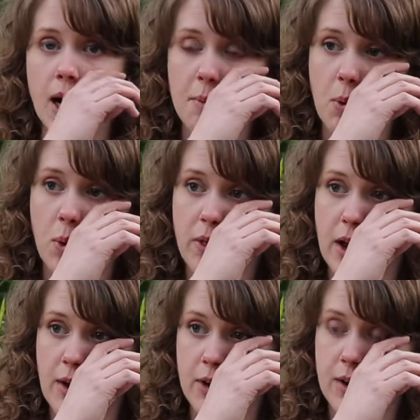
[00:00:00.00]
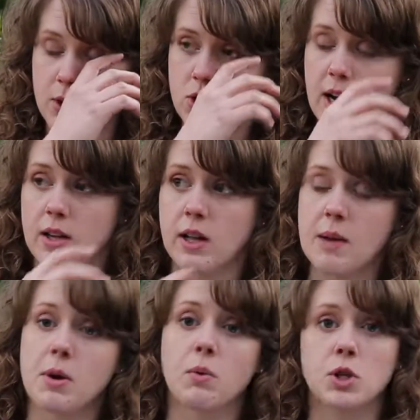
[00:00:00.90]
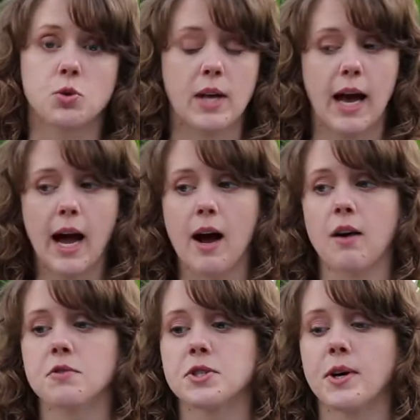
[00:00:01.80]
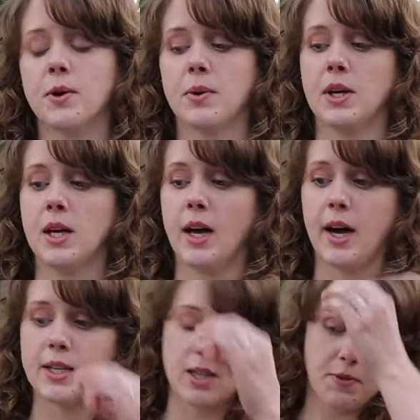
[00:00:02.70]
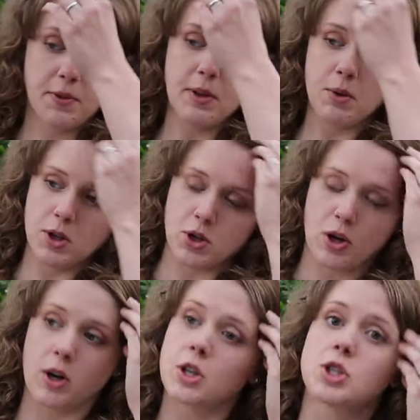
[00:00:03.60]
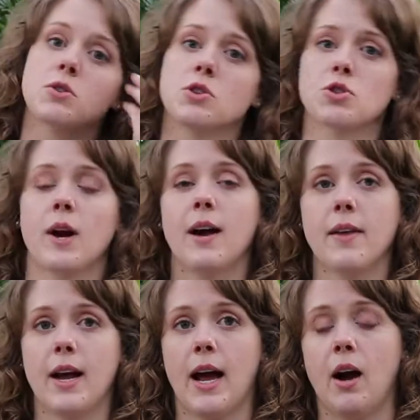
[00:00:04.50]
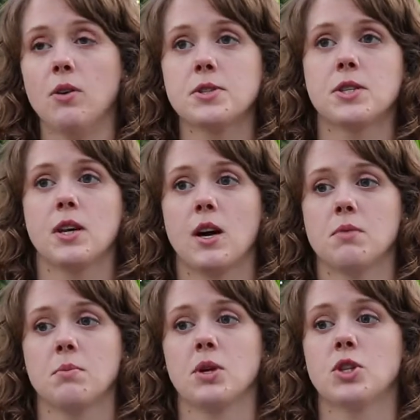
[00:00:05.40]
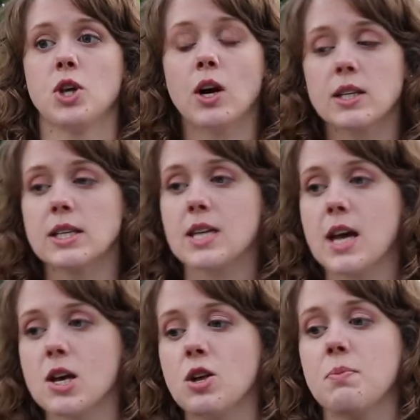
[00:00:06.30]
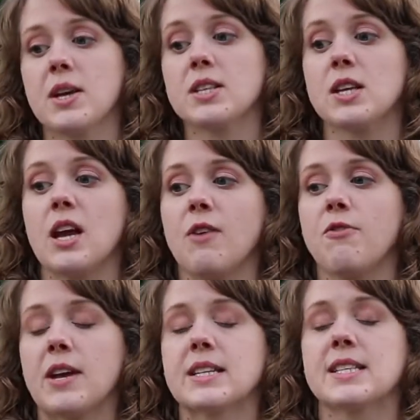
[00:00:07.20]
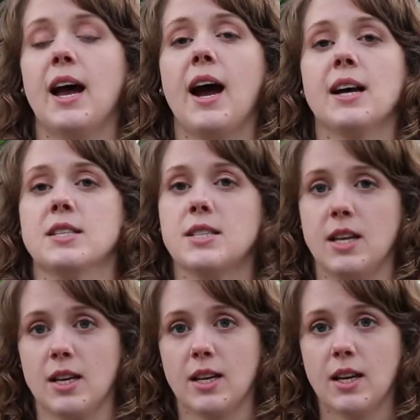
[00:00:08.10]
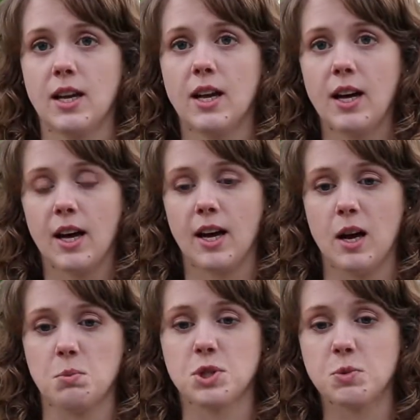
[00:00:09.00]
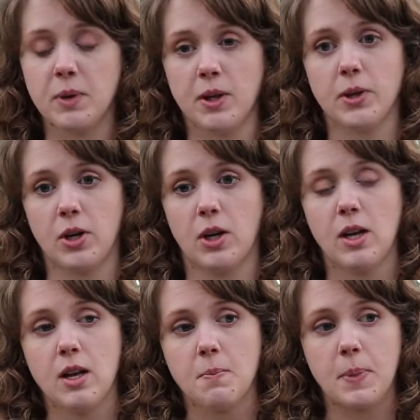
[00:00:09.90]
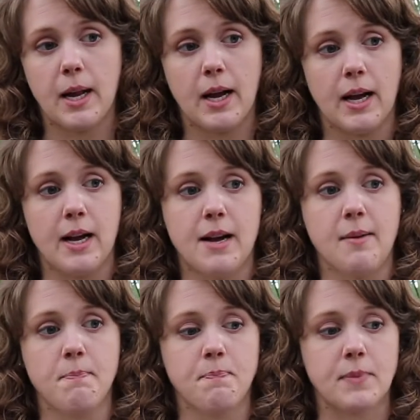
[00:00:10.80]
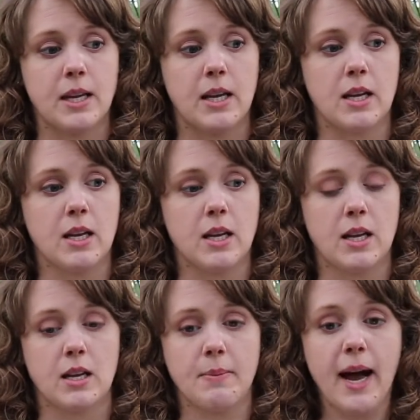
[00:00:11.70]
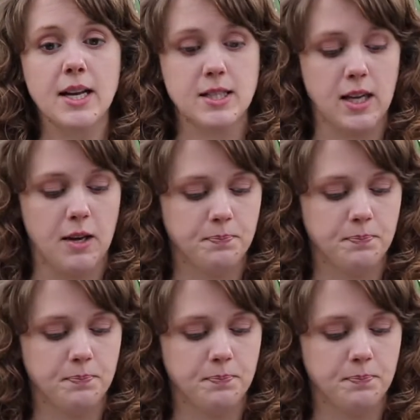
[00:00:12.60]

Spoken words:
where they have kind of a dry climate, which we have. So I definitely would encourage you to try that out. Donkey tail makes a fantastic spiller in a basket.